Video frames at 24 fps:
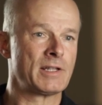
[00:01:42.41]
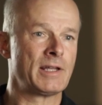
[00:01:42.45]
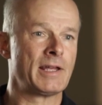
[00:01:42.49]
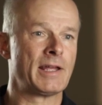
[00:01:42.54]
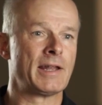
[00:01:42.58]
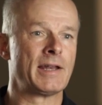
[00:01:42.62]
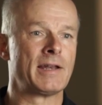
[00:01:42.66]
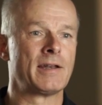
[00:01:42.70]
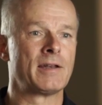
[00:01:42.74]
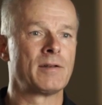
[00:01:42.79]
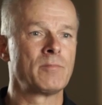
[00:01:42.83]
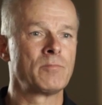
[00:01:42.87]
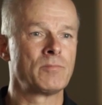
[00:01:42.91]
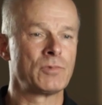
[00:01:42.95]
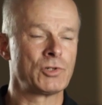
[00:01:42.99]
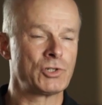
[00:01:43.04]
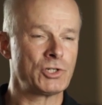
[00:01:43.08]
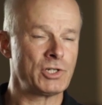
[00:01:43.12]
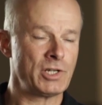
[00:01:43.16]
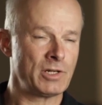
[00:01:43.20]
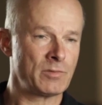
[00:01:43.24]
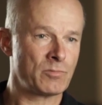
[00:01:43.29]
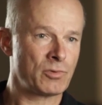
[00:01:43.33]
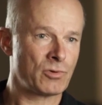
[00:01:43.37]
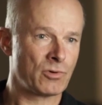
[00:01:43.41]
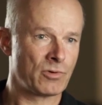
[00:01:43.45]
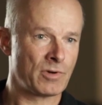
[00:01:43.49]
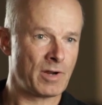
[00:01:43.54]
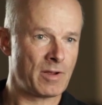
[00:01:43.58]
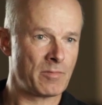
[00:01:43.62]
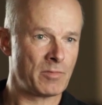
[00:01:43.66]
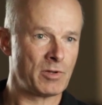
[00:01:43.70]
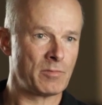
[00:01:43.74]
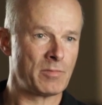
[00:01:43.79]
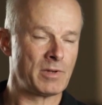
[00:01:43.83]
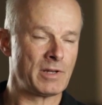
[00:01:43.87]
and machine
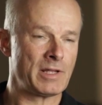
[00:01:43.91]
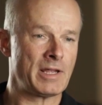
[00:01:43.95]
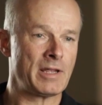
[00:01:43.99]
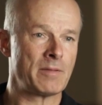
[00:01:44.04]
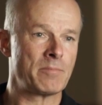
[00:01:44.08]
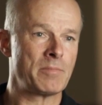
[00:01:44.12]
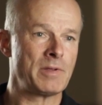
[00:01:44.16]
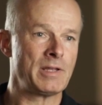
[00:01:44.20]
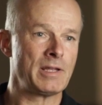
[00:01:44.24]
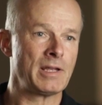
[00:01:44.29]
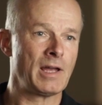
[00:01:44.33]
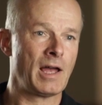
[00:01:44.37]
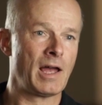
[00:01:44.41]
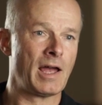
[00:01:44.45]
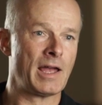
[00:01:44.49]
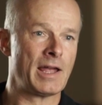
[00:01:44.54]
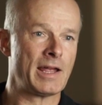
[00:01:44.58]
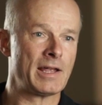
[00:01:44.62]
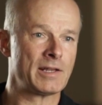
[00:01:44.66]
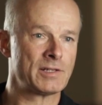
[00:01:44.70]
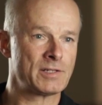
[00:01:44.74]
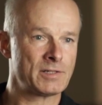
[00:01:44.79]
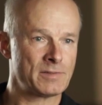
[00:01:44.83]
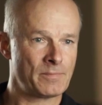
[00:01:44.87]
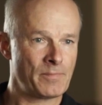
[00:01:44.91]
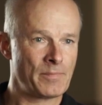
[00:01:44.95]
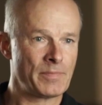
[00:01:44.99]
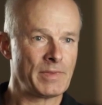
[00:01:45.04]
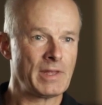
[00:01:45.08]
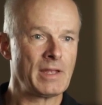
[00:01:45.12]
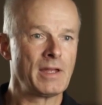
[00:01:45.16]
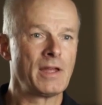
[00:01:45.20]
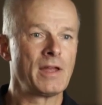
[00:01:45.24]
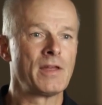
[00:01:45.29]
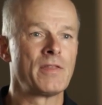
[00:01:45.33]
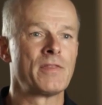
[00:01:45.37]
programmable APIs
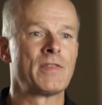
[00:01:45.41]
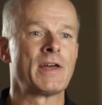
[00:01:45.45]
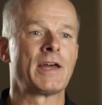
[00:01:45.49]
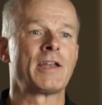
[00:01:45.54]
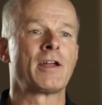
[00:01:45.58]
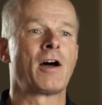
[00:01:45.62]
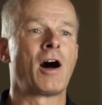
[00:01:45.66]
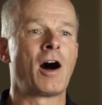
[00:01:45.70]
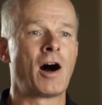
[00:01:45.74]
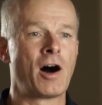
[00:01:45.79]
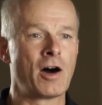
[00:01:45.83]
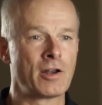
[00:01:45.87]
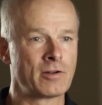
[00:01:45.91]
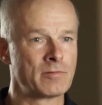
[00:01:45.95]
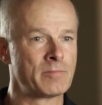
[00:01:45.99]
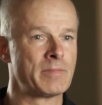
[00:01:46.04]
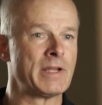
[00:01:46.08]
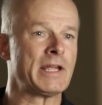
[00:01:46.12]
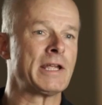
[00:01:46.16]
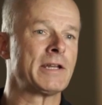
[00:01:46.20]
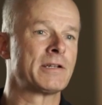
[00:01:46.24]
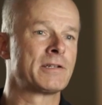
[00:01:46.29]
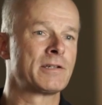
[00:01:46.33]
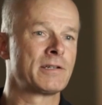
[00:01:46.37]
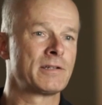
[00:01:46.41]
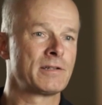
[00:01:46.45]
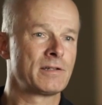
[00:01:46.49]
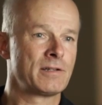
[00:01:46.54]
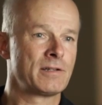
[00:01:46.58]
that automate